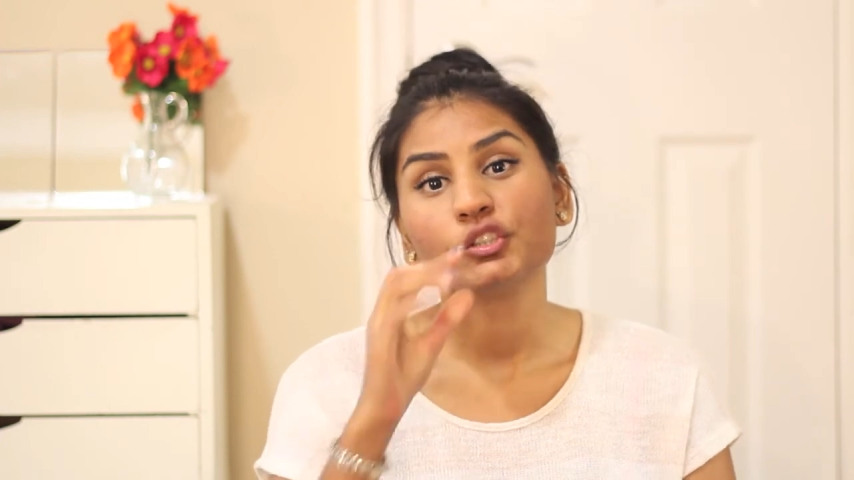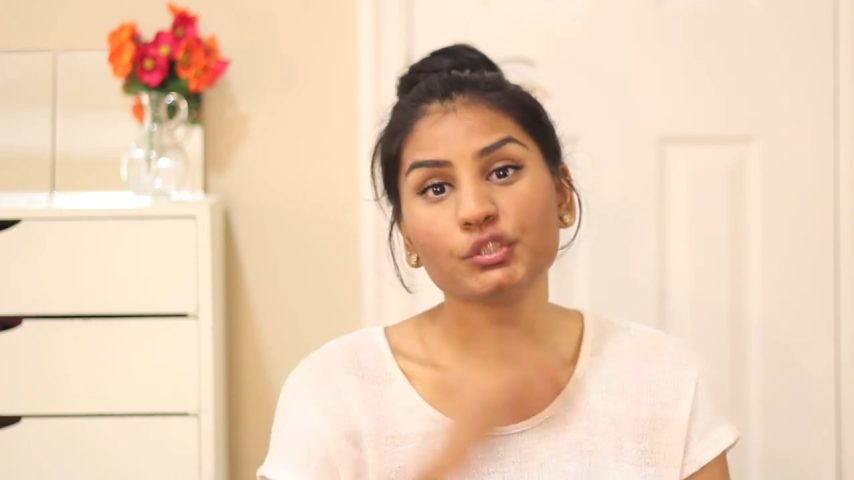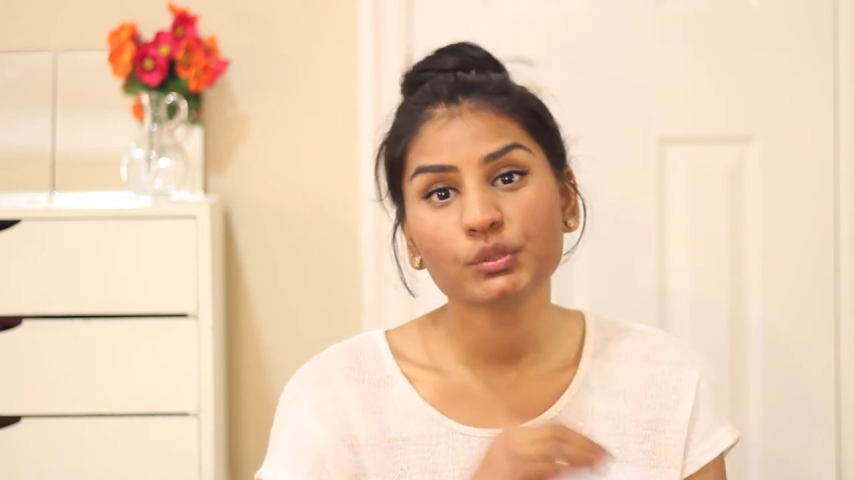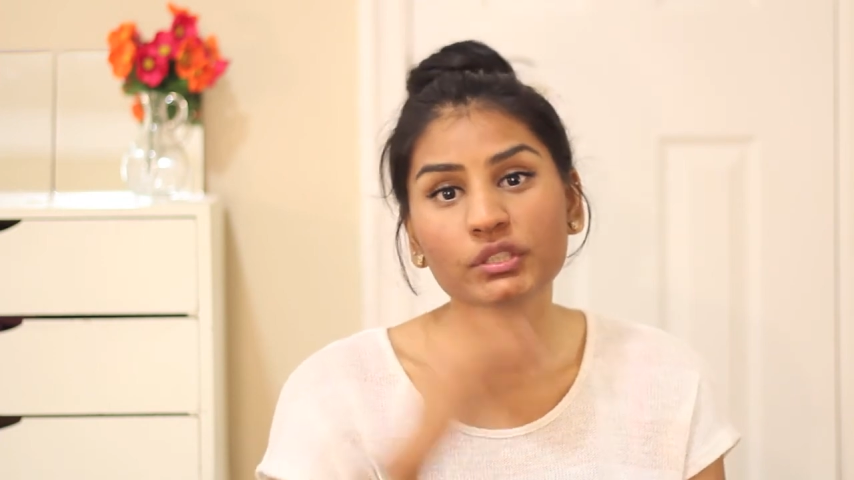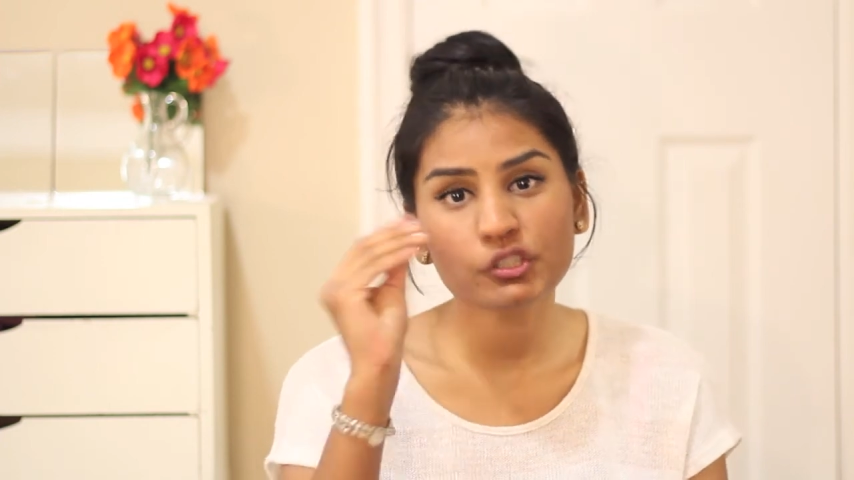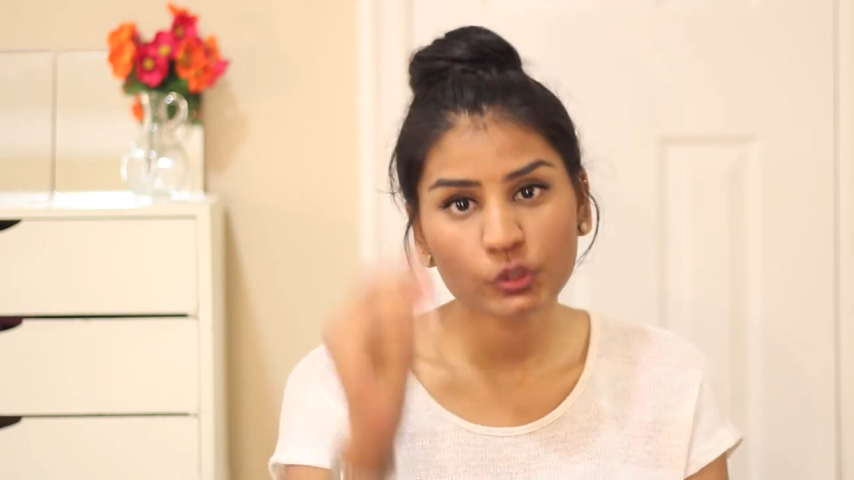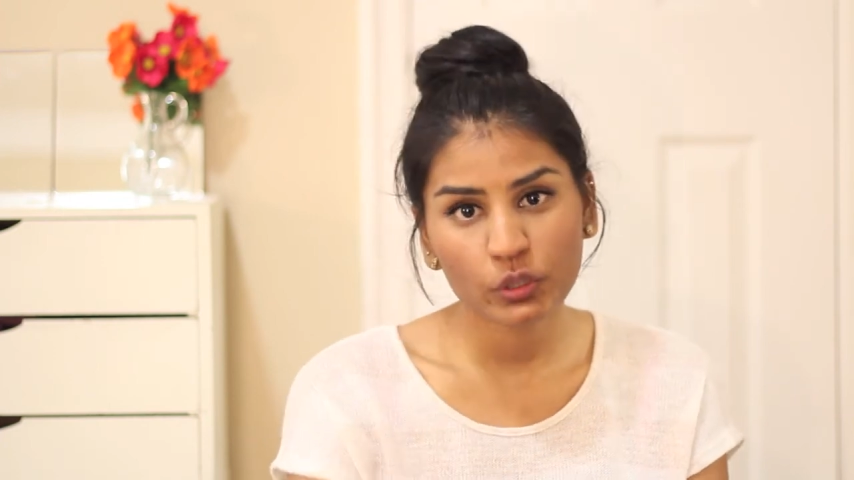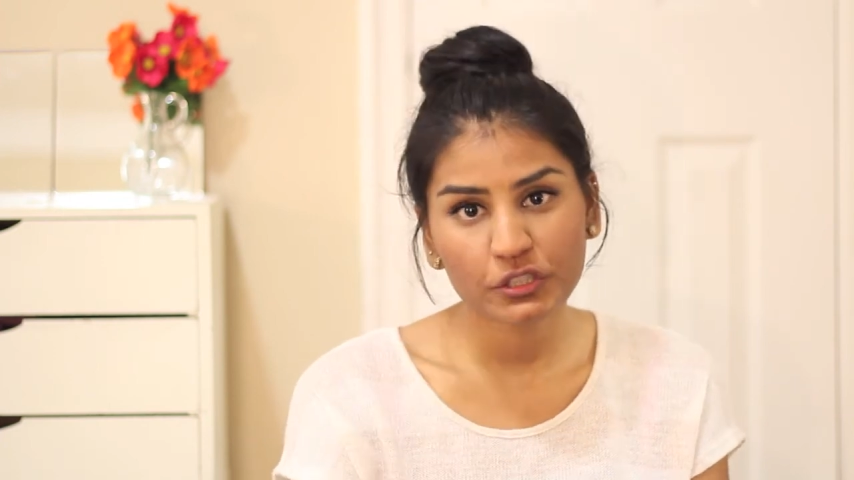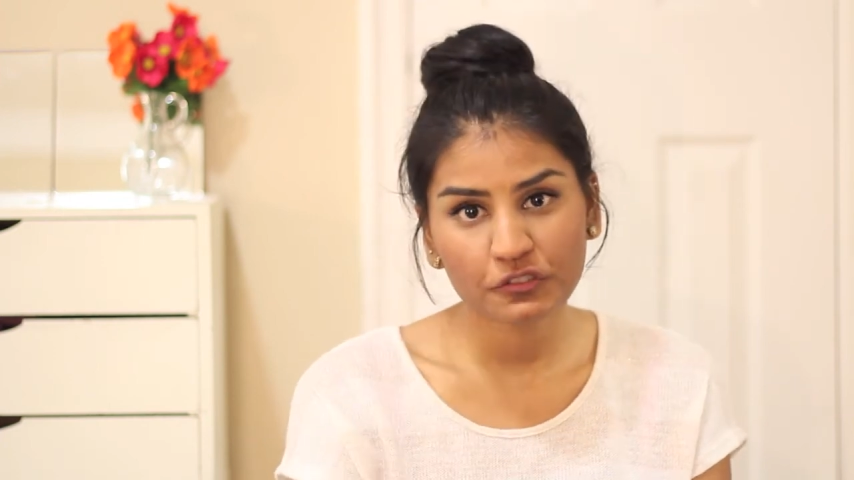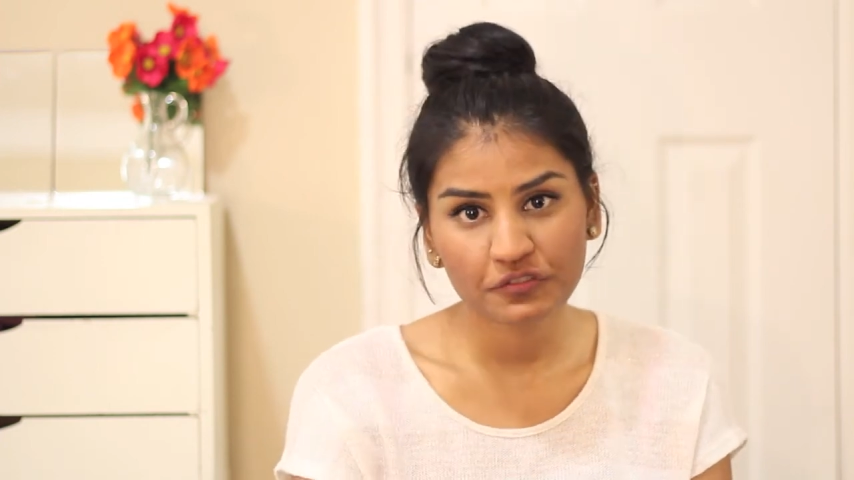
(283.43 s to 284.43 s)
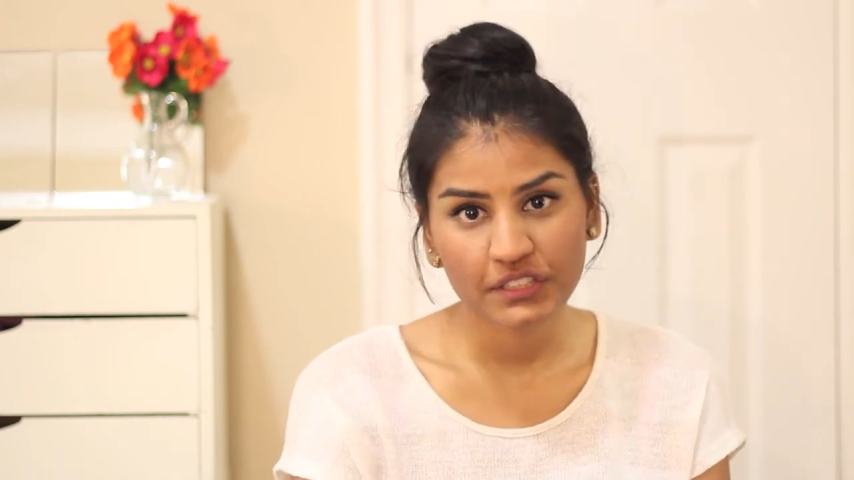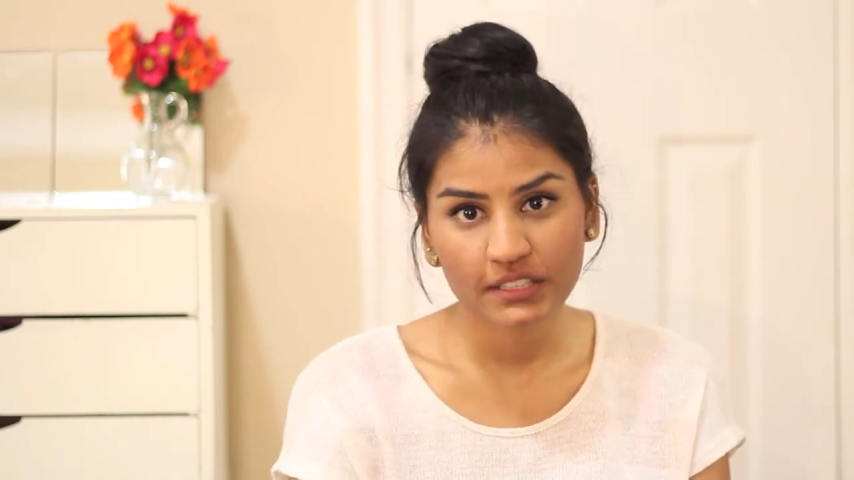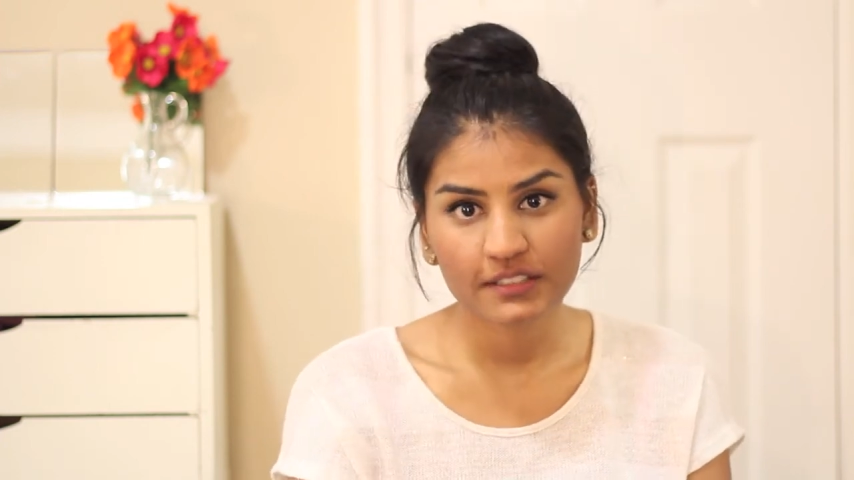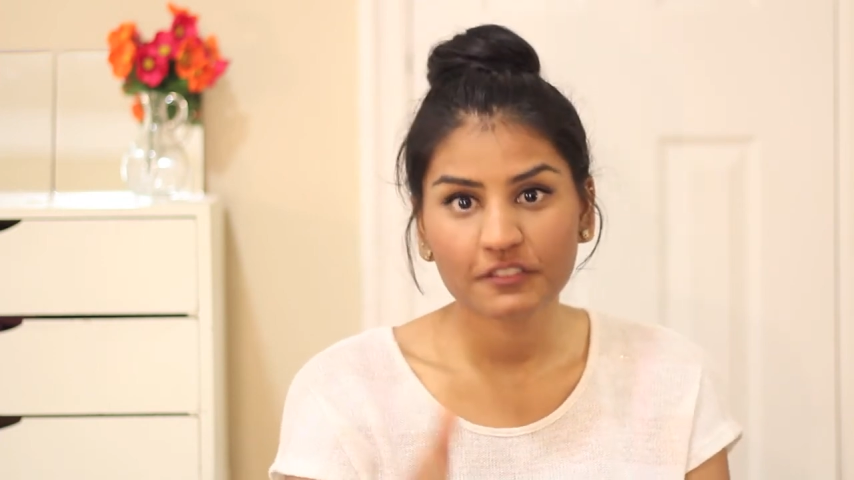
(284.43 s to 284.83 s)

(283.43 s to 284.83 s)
you control your fear,